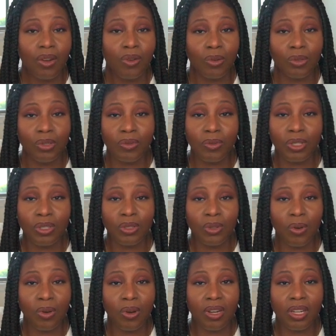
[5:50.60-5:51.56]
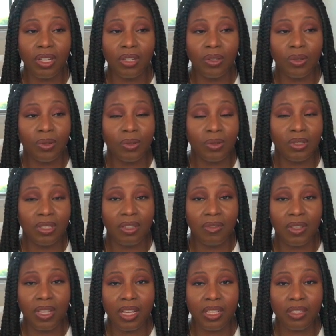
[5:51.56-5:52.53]
grocery store, your local
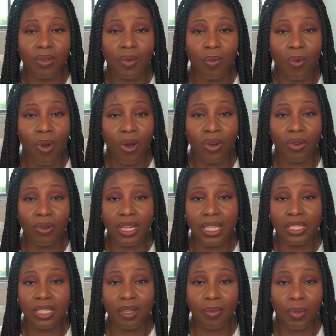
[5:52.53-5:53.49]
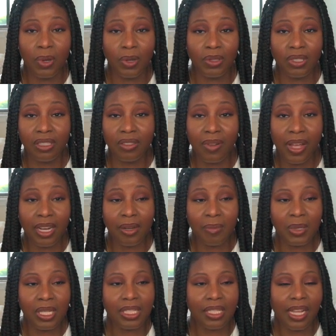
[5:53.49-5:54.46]
CVS or Walgreens to purchase
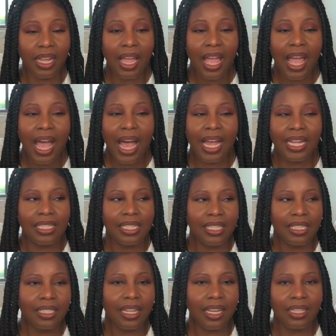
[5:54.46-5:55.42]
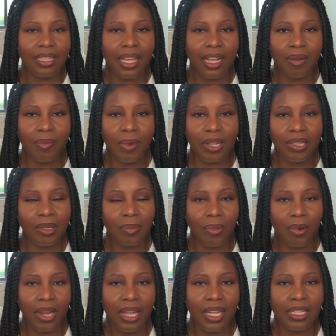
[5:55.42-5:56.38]
vitamins. Like I did like that about the
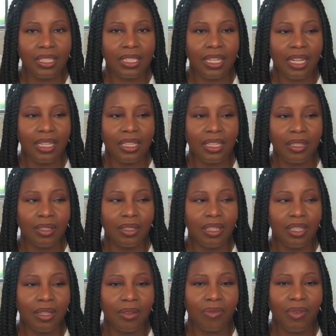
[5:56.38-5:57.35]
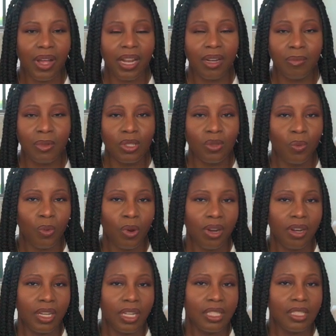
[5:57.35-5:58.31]
brand, is that the vitamins
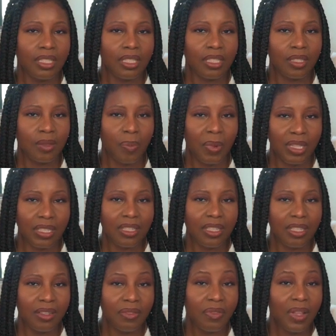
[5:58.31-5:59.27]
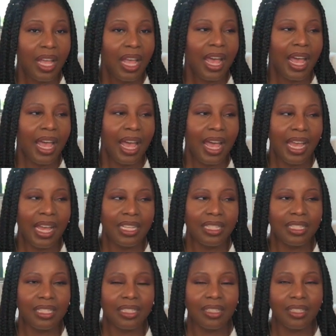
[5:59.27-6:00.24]
weren't as expensive
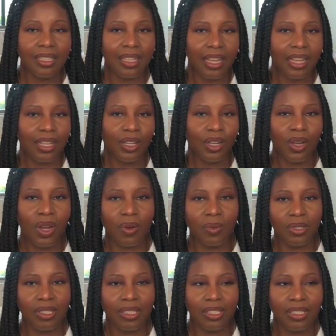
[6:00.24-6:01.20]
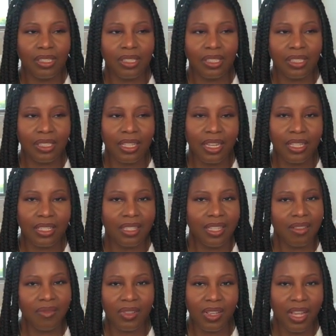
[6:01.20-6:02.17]
as like going to just like
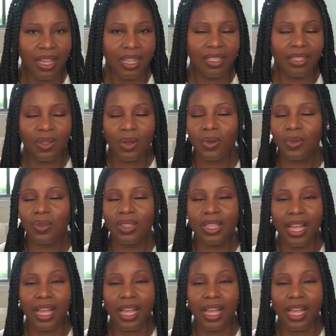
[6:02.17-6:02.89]
CVS. So